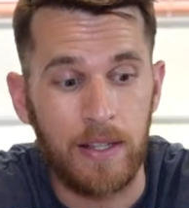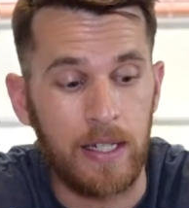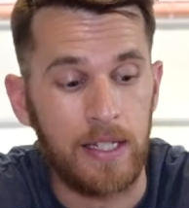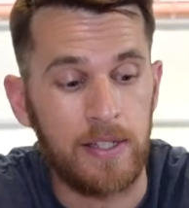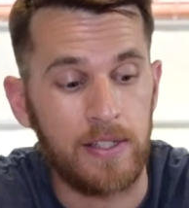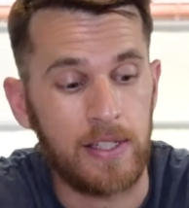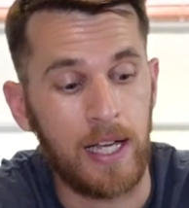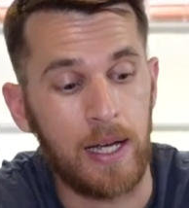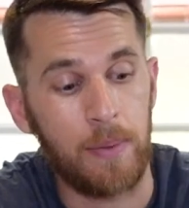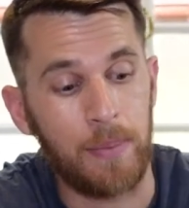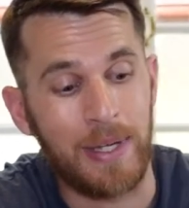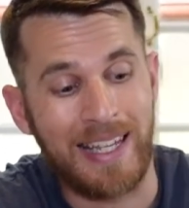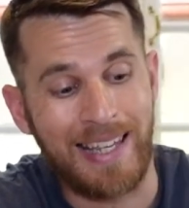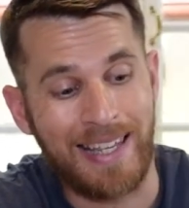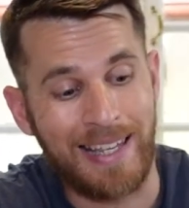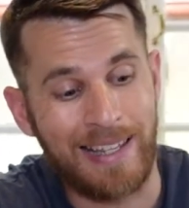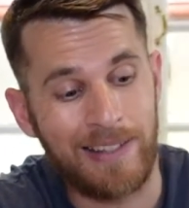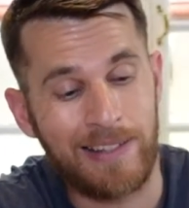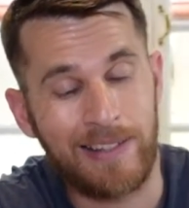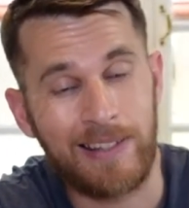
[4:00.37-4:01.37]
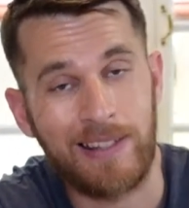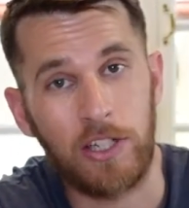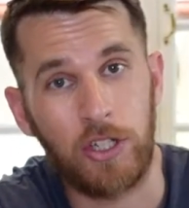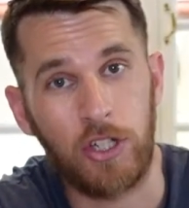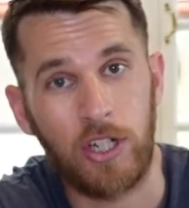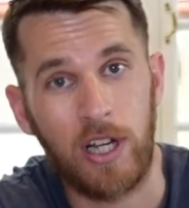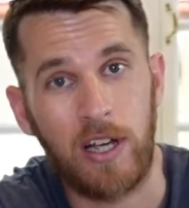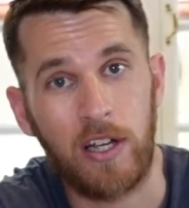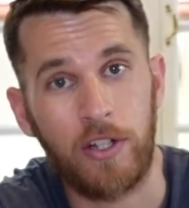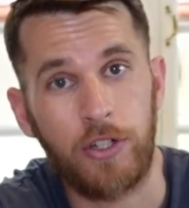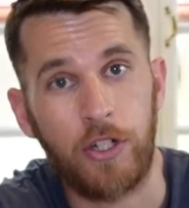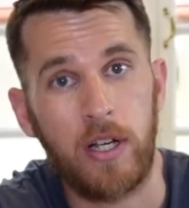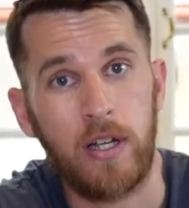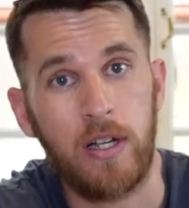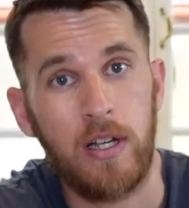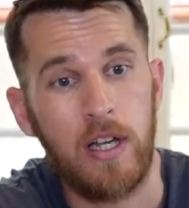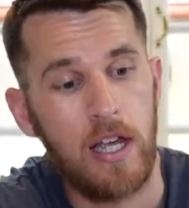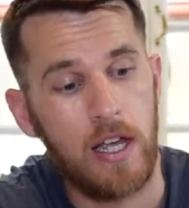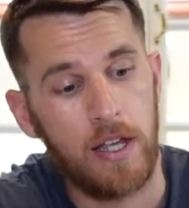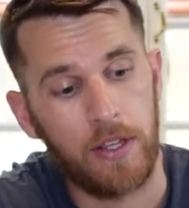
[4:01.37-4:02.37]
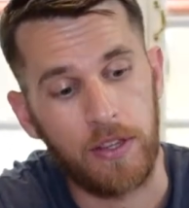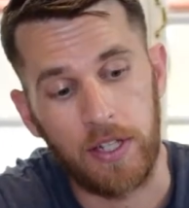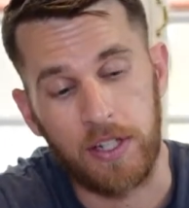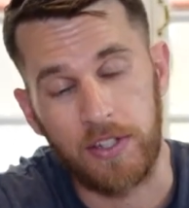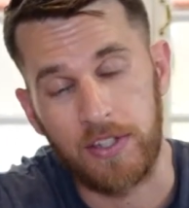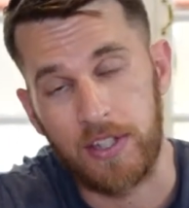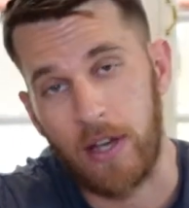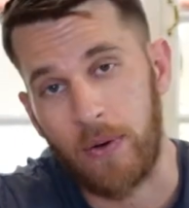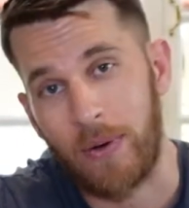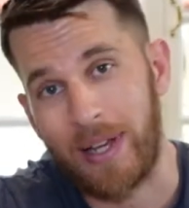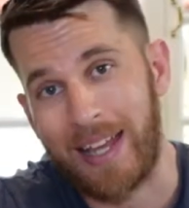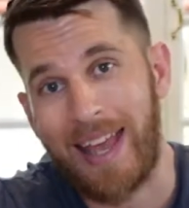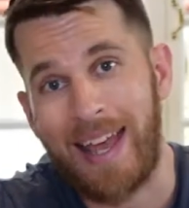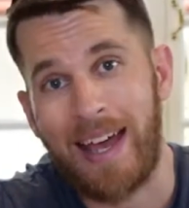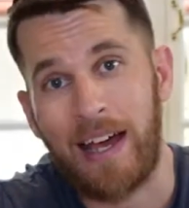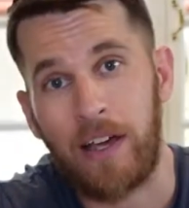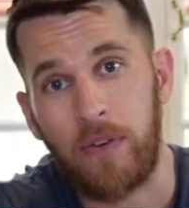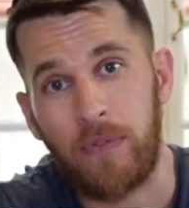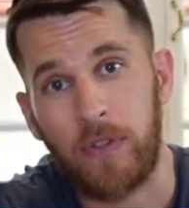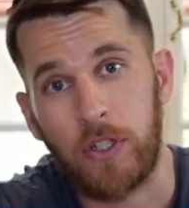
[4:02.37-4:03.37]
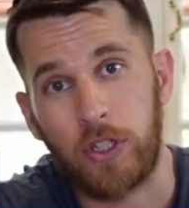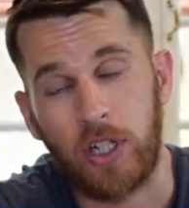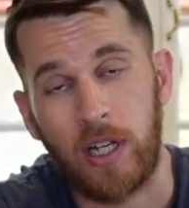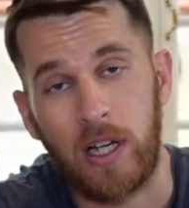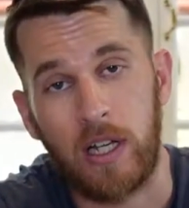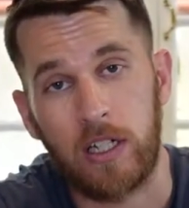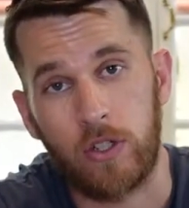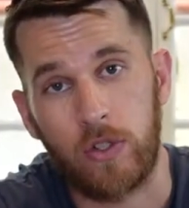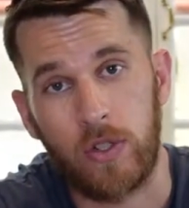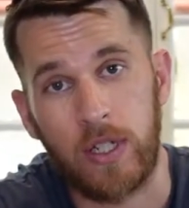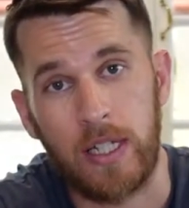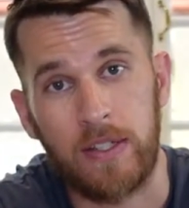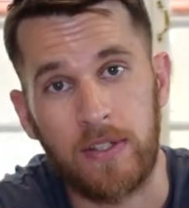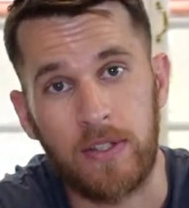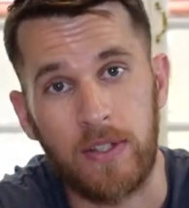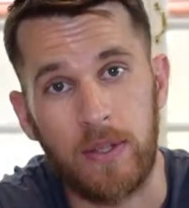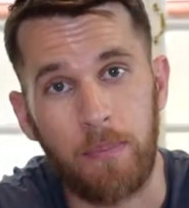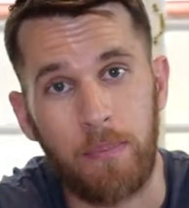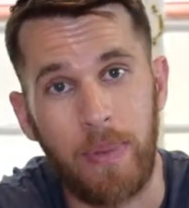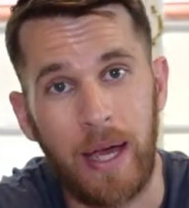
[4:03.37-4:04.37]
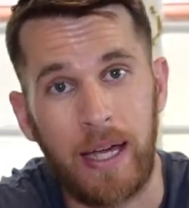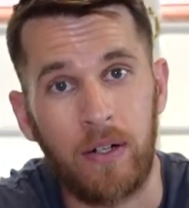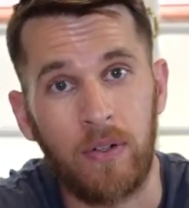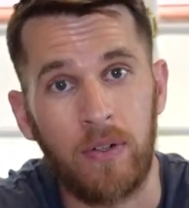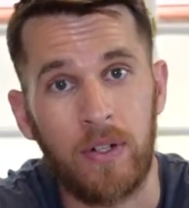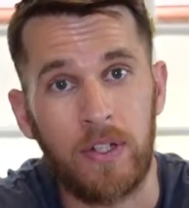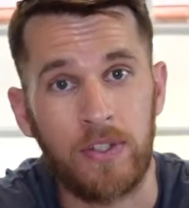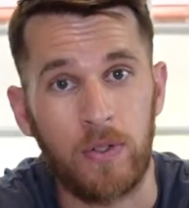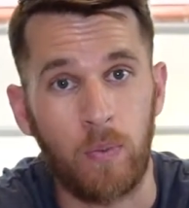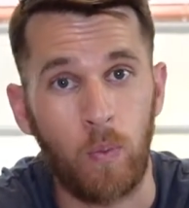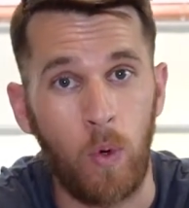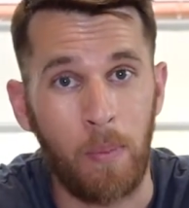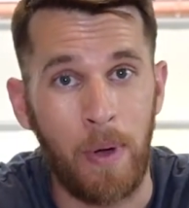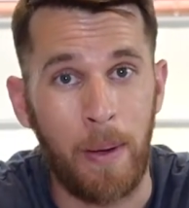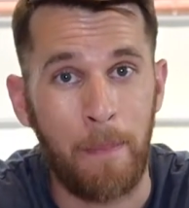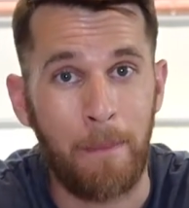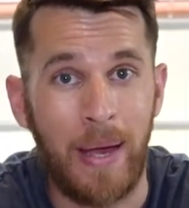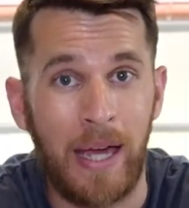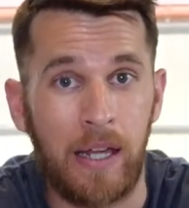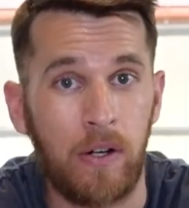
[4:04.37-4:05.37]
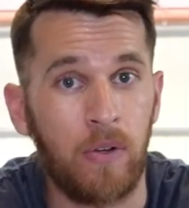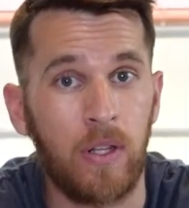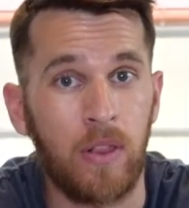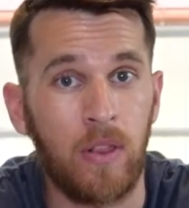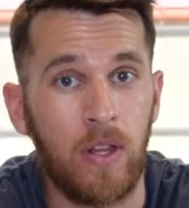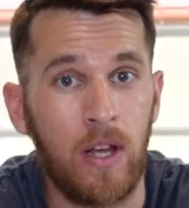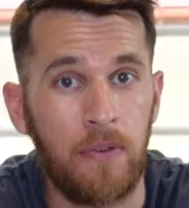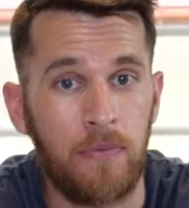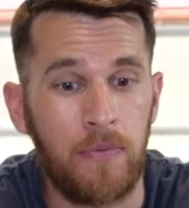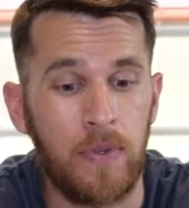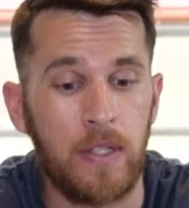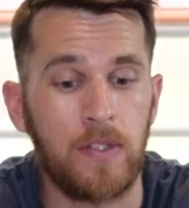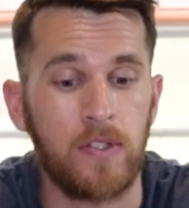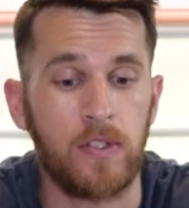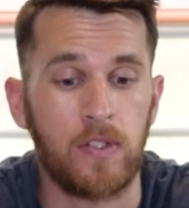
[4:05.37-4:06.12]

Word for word: that is coming into the charger, that is going out of the charger and into the batteries, and what my battery life is.